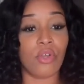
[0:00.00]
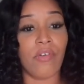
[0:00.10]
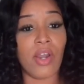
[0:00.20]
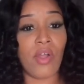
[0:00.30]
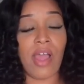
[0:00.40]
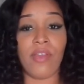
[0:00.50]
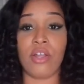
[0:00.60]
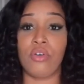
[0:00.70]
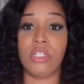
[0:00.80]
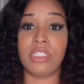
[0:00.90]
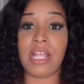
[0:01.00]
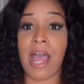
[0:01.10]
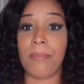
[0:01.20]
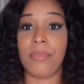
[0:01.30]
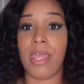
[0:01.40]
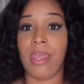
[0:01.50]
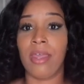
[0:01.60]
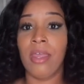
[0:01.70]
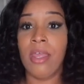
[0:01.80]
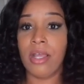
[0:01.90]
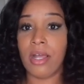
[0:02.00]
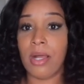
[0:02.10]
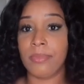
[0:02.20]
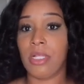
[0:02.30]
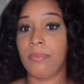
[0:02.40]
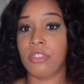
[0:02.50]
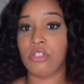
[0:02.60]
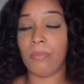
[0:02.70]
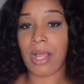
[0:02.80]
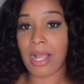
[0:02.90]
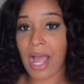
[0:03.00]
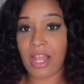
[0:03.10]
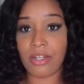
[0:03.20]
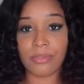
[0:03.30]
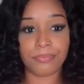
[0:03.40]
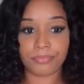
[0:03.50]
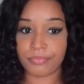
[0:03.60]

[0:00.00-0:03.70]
So if I don't have like on the top that comes up to my collar,